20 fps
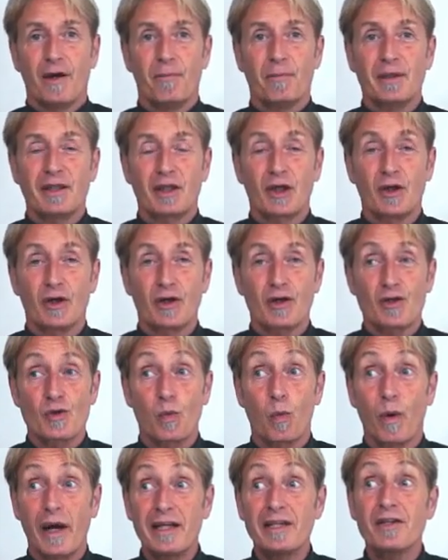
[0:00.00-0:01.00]
Because
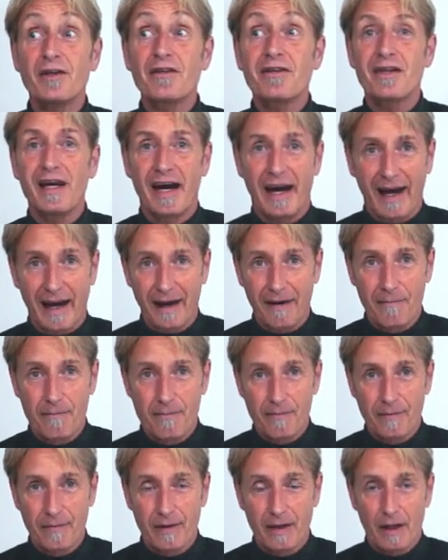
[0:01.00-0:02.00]
when you're there,
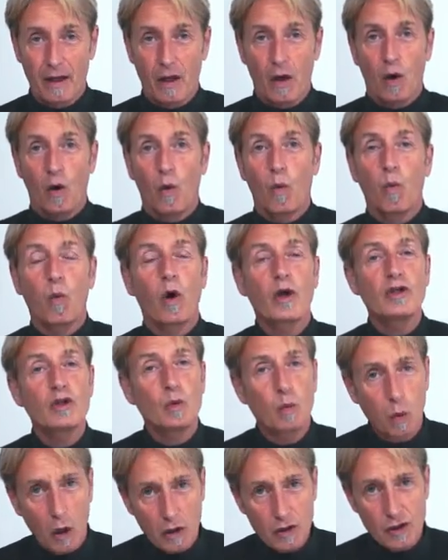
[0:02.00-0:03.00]
what
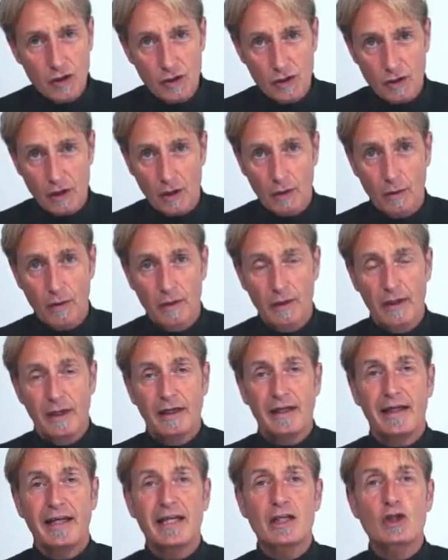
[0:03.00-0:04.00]
you want to do
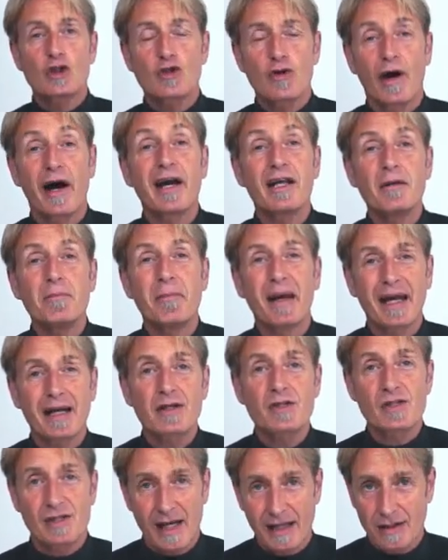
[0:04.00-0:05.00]
is try and
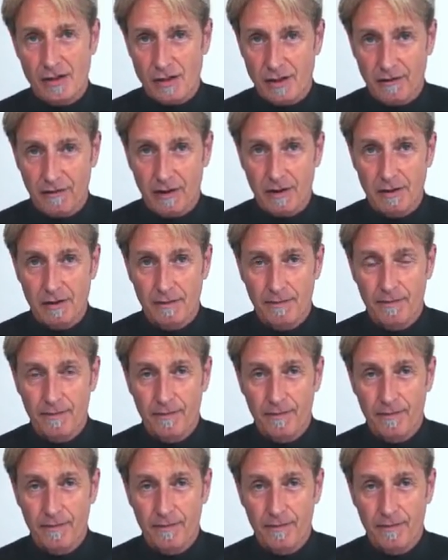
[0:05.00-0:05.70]
make sense of it.